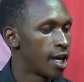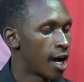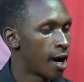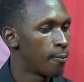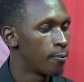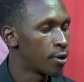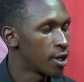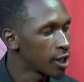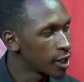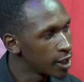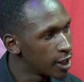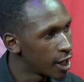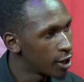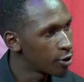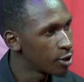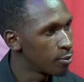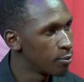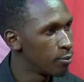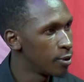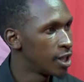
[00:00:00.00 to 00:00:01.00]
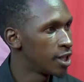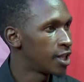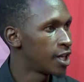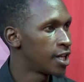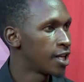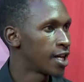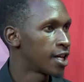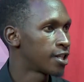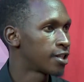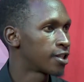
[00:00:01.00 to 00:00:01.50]
breakdown
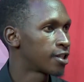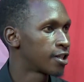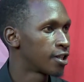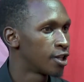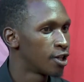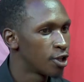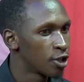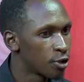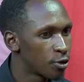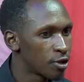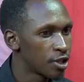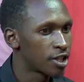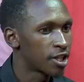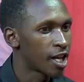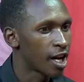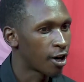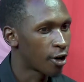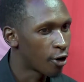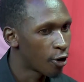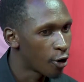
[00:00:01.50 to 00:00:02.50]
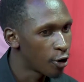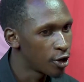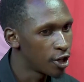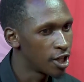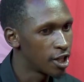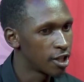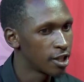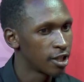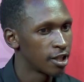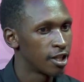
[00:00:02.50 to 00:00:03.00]
maintenance. So it's
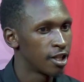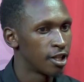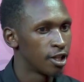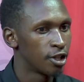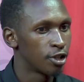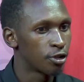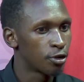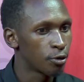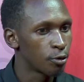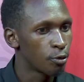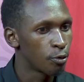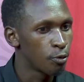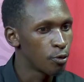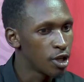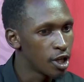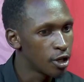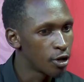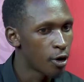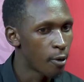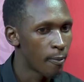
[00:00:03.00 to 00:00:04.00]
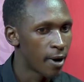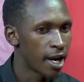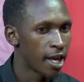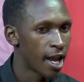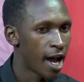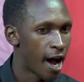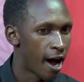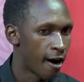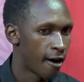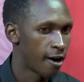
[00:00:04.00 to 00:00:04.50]
according. So we normally
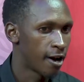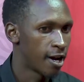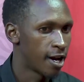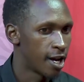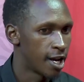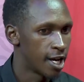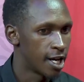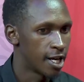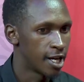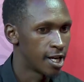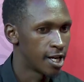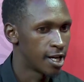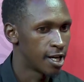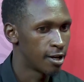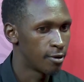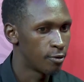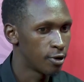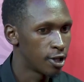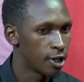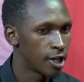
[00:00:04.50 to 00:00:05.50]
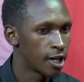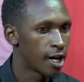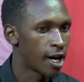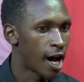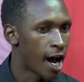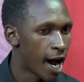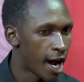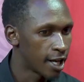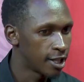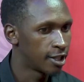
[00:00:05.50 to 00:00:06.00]
we
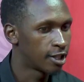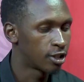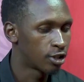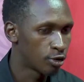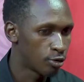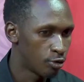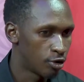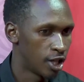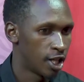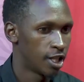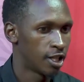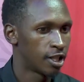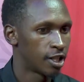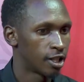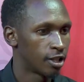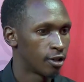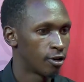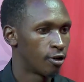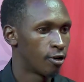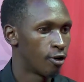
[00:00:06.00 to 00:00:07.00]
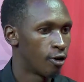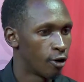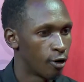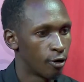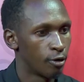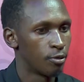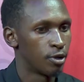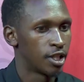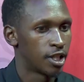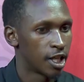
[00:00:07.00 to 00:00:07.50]
urge student,
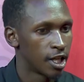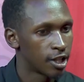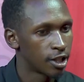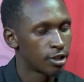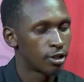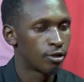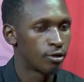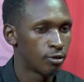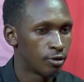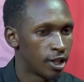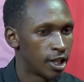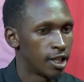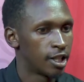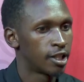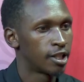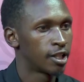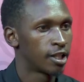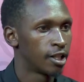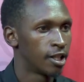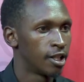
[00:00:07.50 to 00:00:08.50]
or we tell student